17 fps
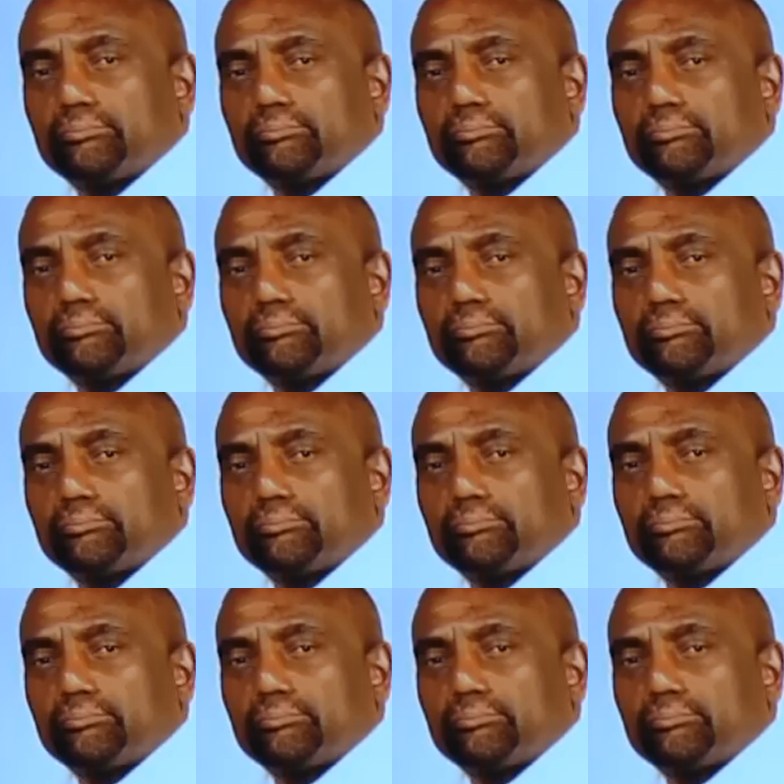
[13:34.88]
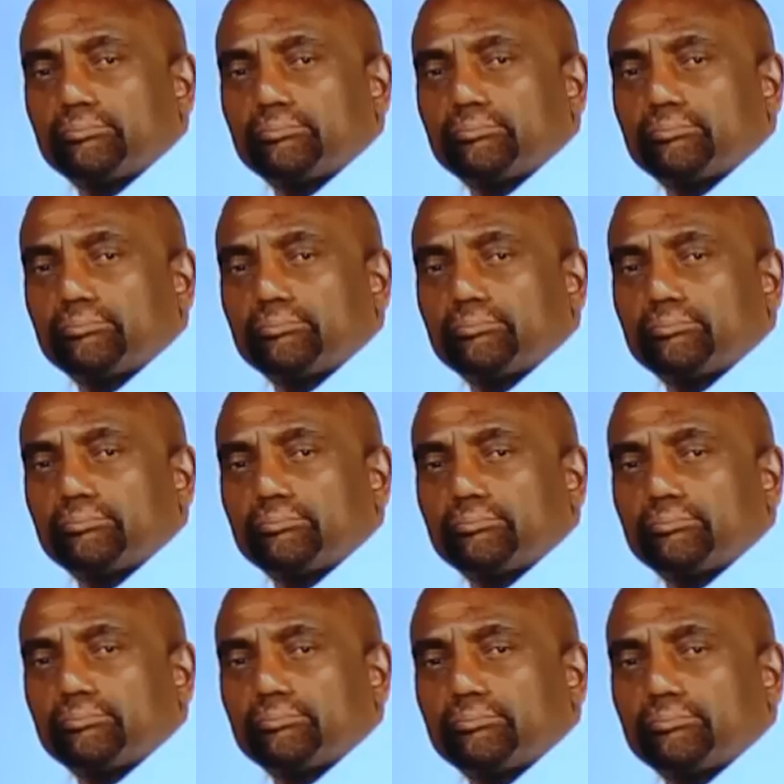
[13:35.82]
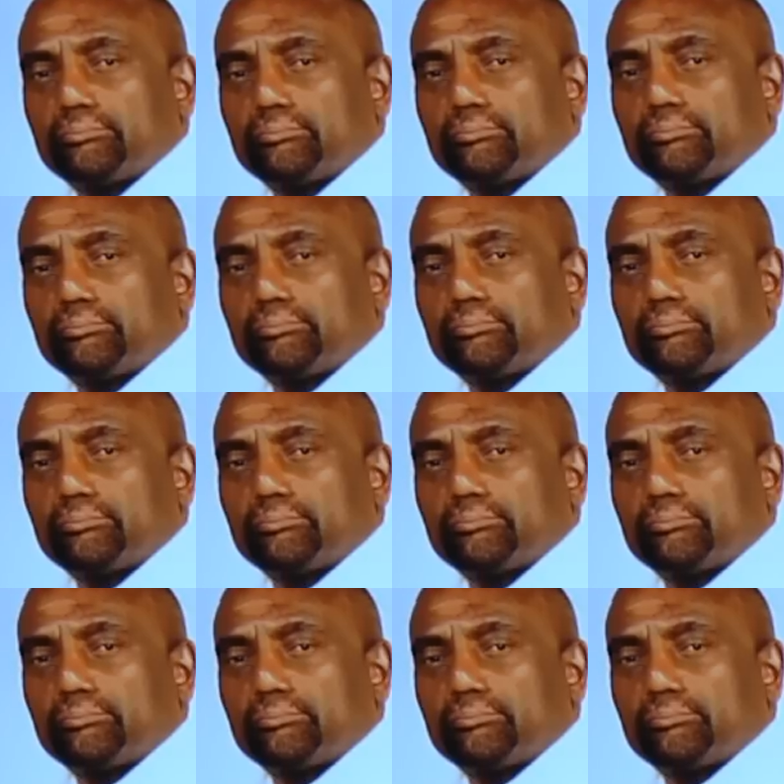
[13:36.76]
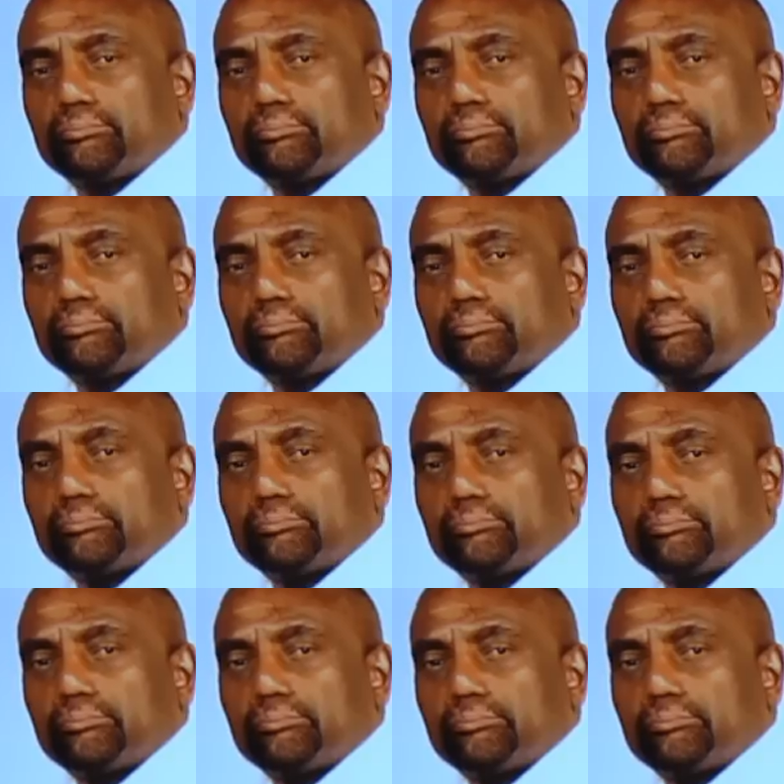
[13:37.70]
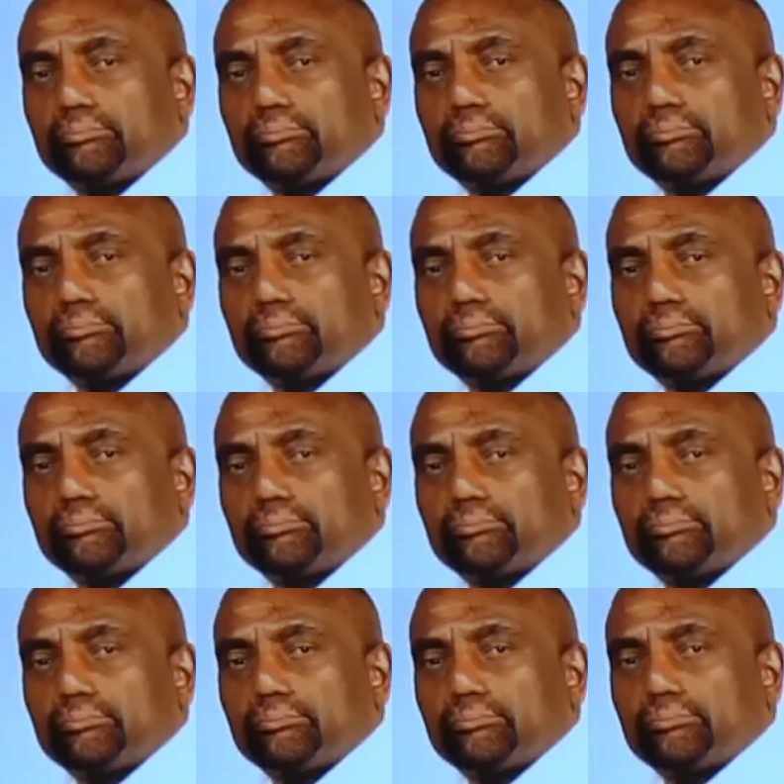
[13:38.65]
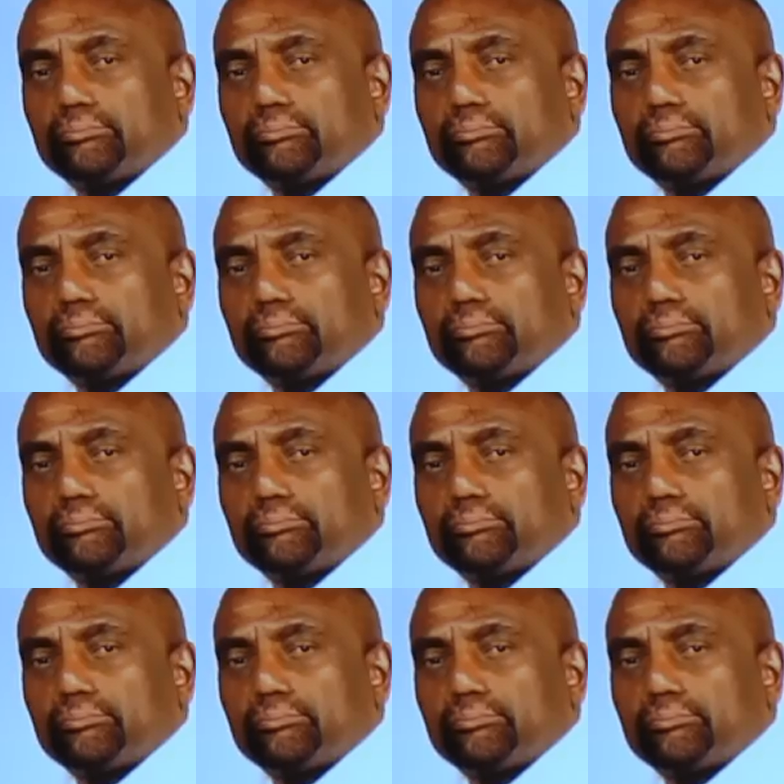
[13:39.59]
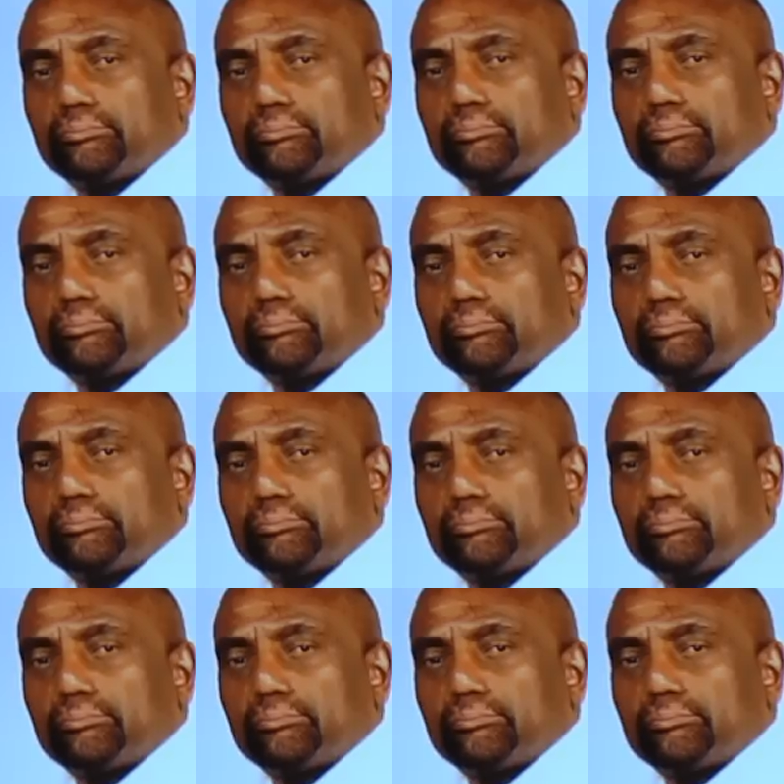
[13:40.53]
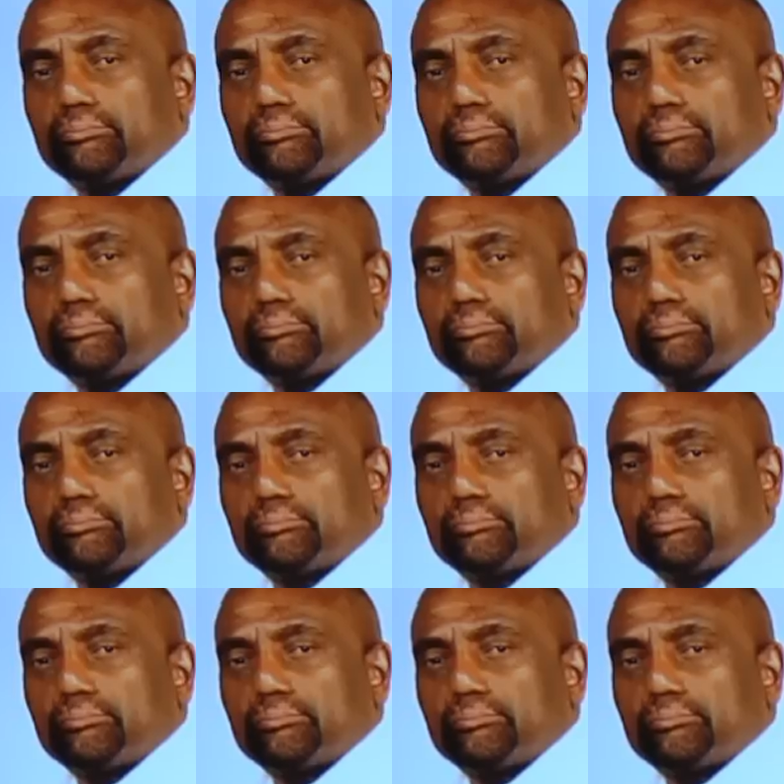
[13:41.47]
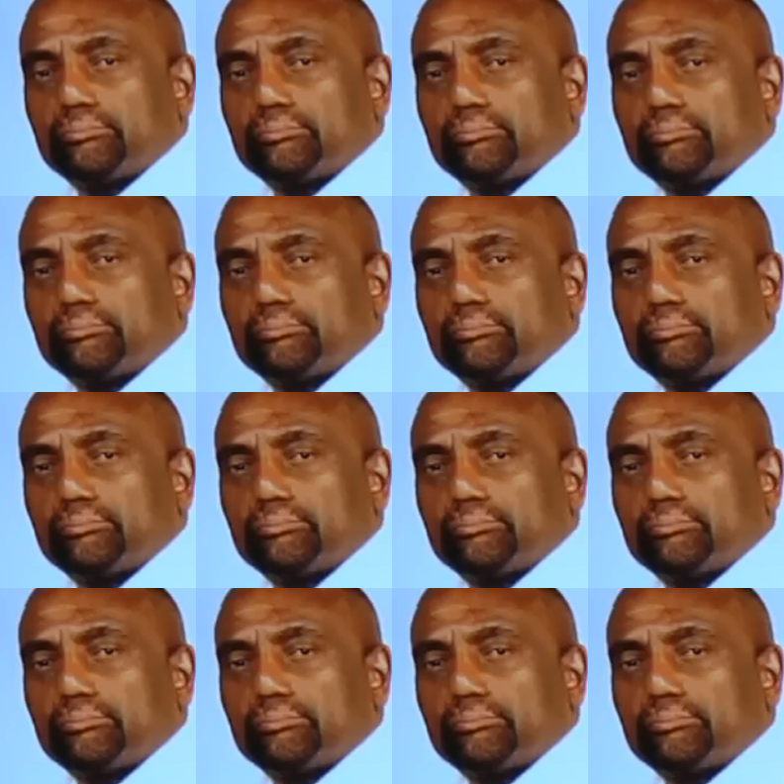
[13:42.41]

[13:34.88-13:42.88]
The person shown says nothing.